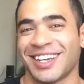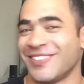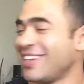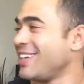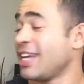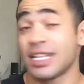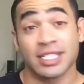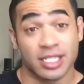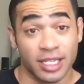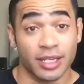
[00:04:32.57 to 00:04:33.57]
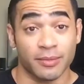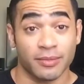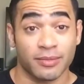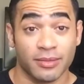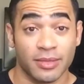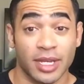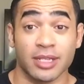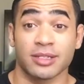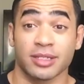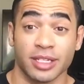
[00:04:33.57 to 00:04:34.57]
What? Sleep.
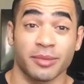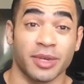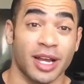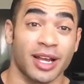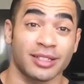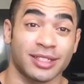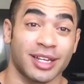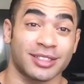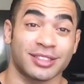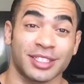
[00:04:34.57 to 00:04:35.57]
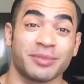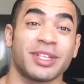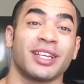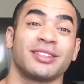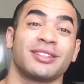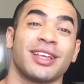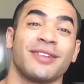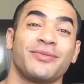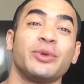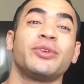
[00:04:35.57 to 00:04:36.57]
And sleep, guys. You gotta sleep
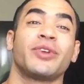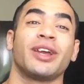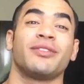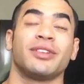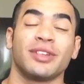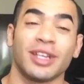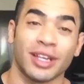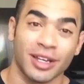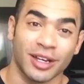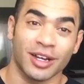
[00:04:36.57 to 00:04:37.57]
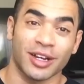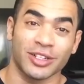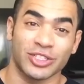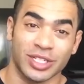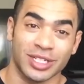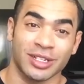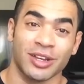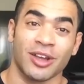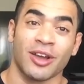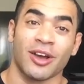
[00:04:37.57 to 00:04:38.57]
that food craving shit
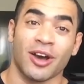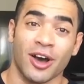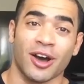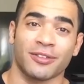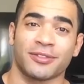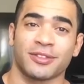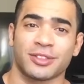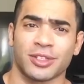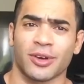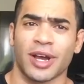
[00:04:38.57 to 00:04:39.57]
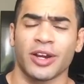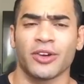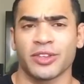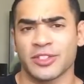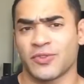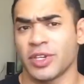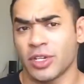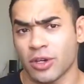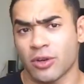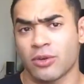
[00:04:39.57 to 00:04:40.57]
off. So, I know this
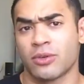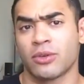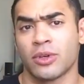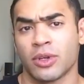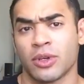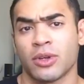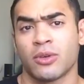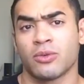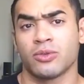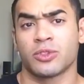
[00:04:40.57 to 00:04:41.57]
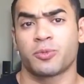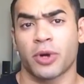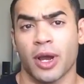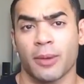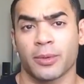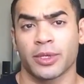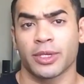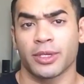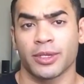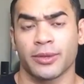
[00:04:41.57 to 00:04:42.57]
video was
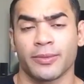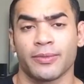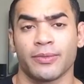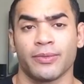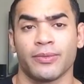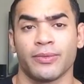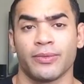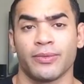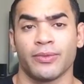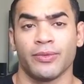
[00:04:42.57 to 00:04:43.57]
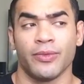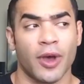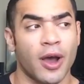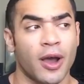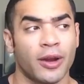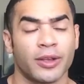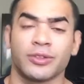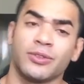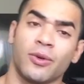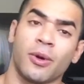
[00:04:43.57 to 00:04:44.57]
probably not
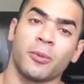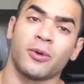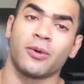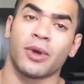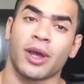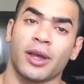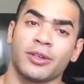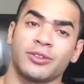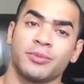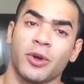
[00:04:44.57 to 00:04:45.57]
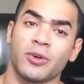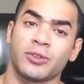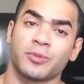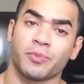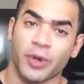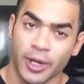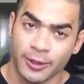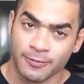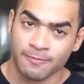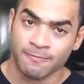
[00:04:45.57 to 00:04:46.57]
as normal as most,
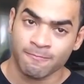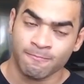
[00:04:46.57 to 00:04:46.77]
but